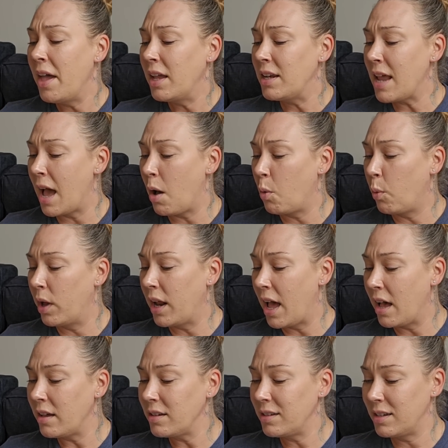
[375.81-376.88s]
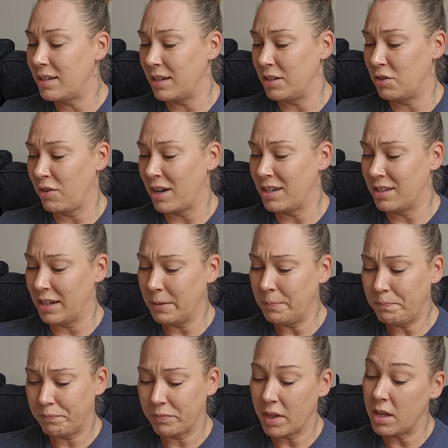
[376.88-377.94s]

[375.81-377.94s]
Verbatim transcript: Now, what else is interesting?